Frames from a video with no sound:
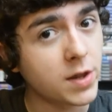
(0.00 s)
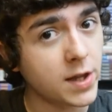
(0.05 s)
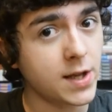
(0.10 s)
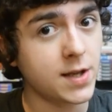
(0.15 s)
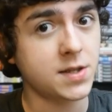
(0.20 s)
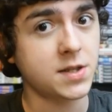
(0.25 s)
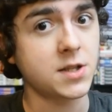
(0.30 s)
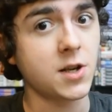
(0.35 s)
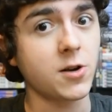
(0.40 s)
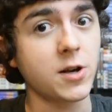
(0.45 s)

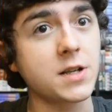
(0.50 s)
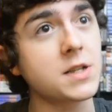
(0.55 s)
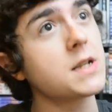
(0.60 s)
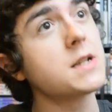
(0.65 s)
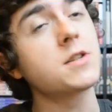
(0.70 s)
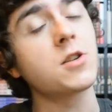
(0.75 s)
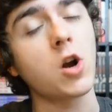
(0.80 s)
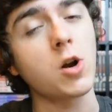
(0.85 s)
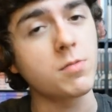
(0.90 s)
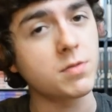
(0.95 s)
this series
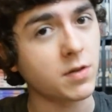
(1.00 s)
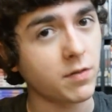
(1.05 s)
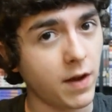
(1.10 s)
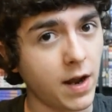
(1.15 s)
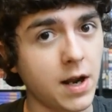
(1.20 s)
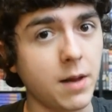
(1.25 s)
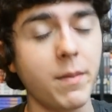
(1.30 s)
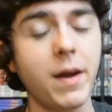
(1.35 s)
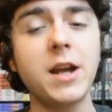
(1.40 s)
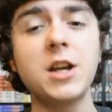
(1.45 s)
in terms of
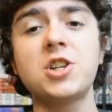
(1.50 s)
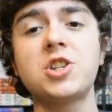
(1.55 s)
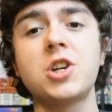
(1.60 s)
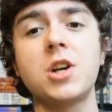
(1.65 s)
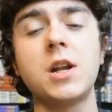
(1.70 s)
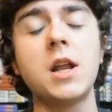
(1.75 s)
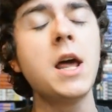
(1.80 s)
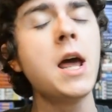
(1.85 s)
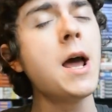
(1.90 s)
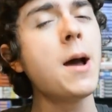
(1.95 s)

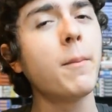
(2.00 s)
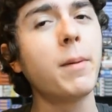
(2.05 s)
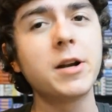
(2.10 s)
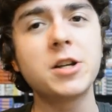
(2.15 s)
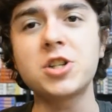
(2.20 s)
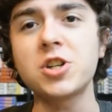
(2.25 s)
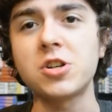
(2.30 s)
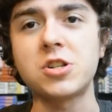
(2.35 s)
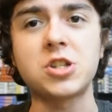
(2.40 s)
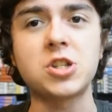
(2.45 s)
animation, but
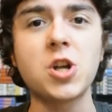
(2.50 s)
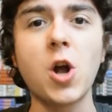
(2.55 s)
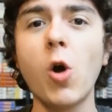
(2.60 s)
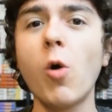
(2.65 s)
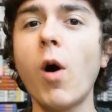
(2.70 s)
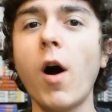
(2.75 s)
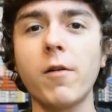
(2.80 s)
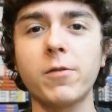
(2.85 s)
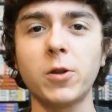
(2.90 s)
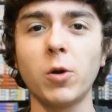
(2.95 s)
it's just
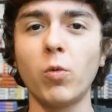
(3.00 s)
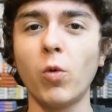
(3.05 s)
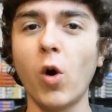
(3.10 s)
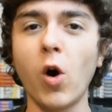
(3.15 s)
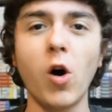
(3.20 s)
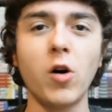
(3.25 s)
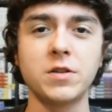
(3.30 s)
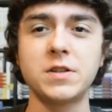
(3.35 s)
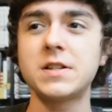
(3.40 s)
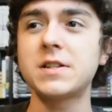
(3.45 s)
so off the
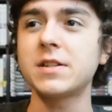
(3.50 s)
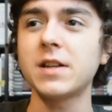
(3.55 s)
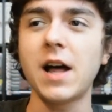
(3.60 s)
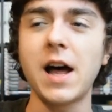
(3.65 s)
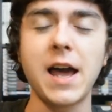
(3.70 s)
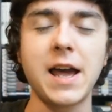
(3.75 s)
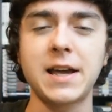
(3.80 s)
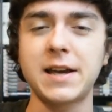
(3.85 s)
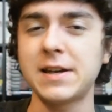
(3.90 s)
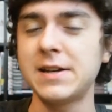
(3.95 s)
walls. It's
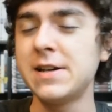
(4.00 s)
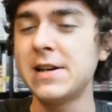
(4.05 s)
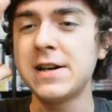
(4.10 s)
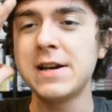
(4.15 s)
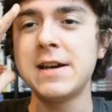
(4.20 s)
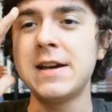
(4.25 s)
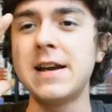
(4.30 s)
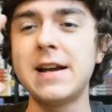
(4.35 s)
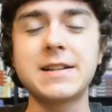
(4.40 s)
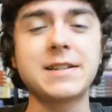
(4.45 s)
like...
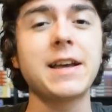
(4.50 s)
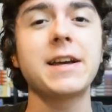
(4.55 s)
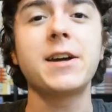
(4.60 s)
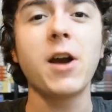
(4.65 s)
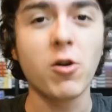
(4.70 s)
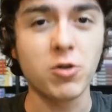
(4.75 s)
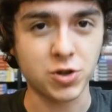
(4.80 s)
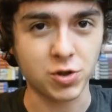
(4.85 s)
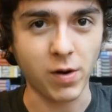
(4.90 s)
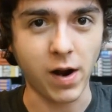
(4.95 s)
It's like
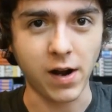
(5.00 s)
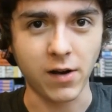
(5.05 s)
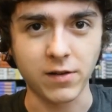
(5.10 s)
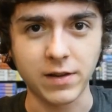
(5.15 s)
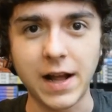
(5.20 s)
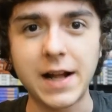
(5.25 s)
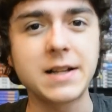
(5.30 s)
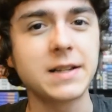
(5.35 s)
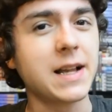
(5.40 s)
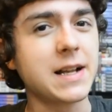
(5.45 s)
Ghost Rider.
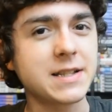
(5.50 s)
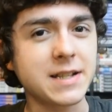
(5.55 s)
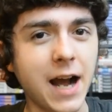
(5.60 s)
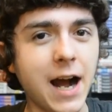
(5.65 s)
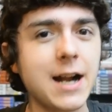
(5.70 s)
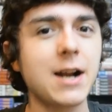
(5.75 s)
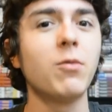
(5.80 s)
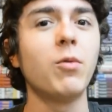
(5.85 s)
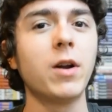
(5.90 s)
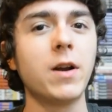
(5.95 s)
That, that's
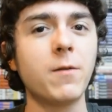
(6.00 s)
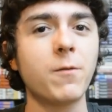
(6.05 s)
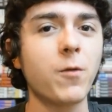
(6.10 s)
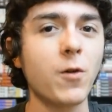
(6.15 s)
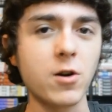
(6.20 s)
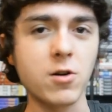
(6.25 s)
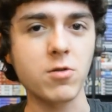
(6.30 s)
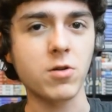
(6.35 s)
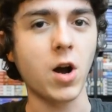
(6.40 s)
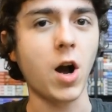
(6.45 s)
kind of what
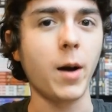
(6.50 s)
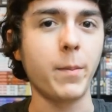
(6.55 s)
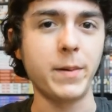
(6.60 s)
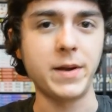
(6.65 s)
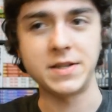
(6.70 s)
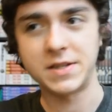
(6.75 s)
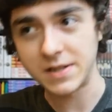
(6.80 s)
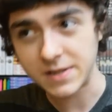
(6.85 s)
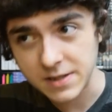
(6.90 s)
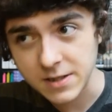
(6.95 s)
Inferno Cop
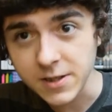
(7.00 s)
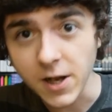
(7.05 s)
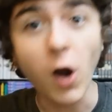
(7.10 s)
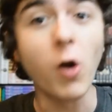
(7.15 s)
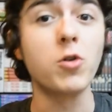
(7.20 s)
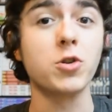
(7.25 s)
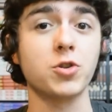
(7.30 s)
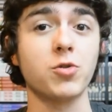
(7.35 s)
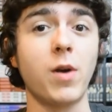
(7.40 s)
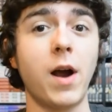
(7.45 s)
is. It's
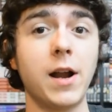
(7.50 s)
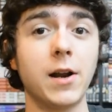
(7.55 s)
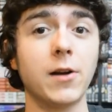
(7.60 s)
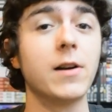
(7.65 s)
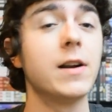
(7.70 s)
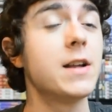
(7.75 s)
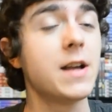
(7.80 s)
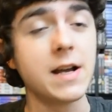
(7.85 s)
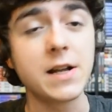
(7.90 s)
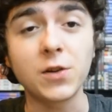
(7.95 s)
Ghost Rider.
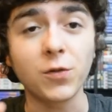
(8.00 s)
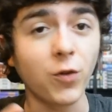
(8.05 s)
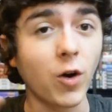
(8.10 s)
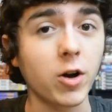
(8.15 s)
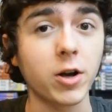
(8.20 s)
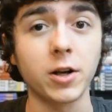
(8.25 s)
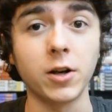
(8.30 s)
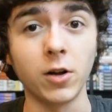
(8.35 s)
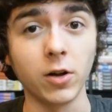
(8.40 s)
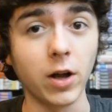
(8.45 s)
It, it's
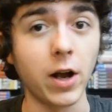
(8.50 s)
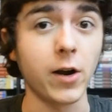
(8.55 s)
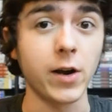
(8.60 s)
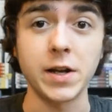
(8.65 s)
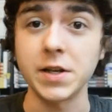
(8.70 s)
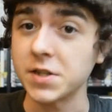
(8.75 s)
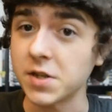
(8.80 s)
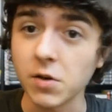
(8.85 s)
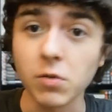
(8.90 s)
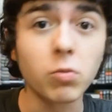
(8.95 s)
fucking
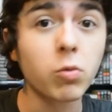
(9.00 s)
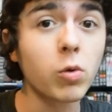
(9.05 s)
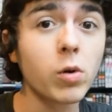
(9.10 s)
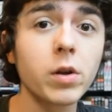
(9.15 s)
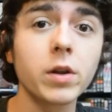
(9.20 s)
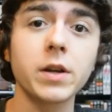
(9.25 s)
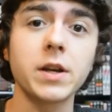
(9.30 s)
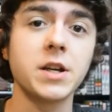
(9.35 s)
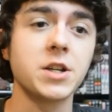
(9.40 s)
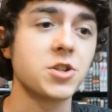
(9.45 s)
hilarious. It
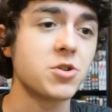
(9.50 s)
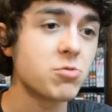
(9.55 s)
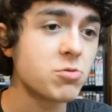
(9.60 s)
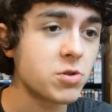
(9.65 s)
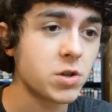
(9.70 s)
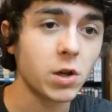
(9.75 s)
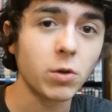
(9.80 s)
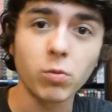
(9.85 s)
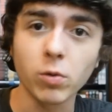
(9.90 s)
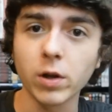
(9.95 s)
really is. You,
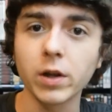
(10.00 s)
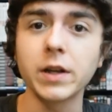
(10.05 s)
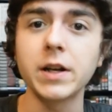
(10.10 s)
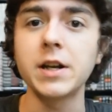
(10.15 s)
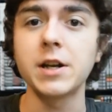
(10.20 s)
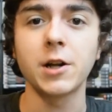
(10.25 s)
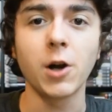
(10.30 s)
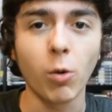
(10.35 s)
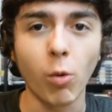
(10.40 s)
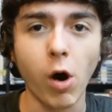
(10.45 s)
you really
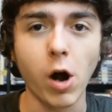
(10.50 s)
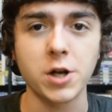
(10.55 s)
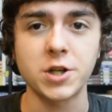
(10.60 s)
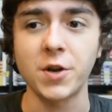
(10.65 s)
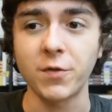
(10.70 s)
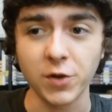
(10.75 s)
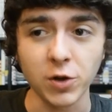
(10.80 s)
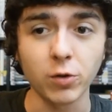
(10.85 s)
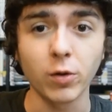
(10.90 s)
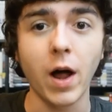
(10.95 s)
need to go watch it
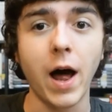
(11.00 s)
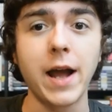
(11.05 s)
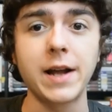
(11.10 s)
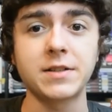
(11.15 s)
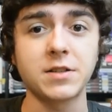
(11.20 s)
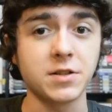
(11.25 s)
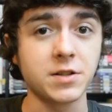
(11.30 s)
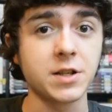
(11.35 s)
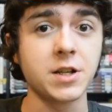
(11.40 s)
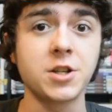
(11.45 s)
if you
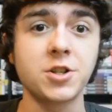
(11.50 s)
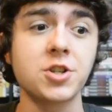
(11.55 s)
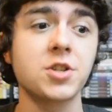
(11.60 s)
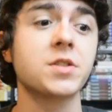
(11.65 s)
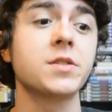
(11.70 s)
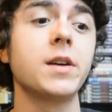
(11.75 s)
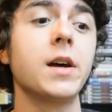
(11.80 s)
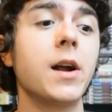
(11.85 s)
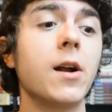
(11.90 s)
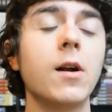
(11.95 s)
liked Ninja
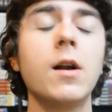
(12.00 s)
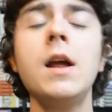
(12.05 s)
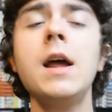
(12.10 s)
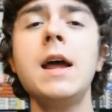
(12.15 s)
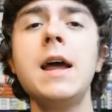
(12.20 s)
Slayer.